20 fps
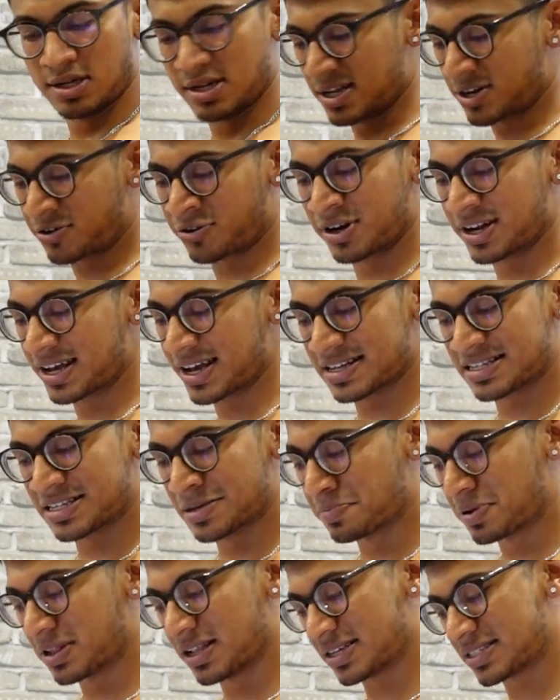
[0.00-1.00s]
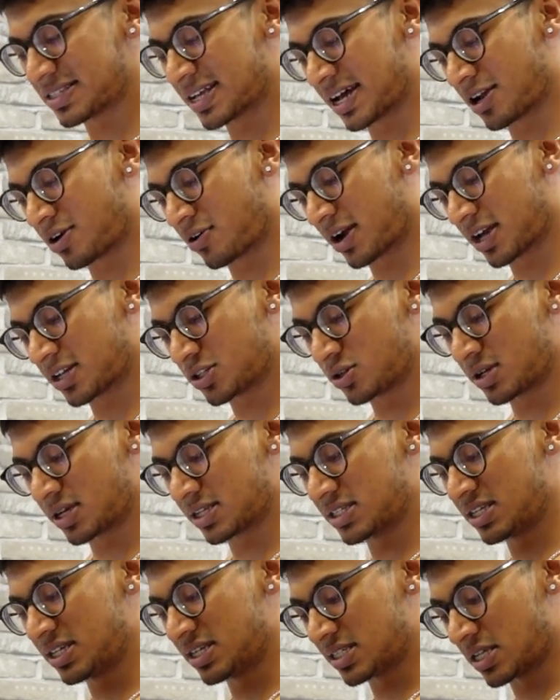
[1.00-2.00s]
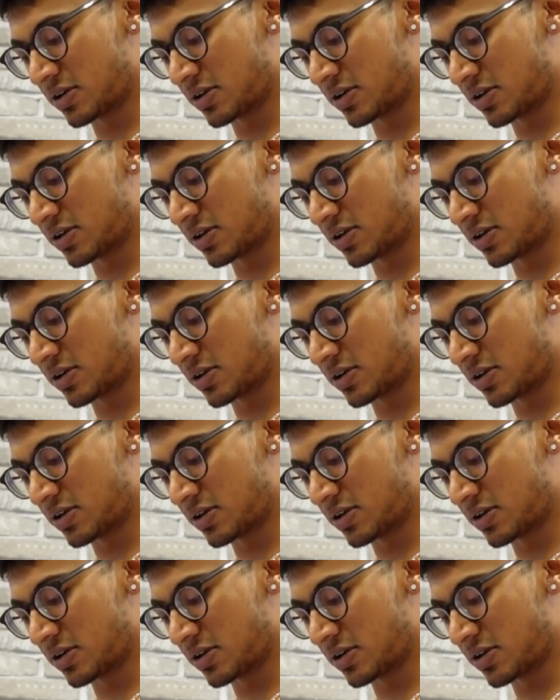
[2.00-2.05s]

Literally as simple as that, alright? So you can see the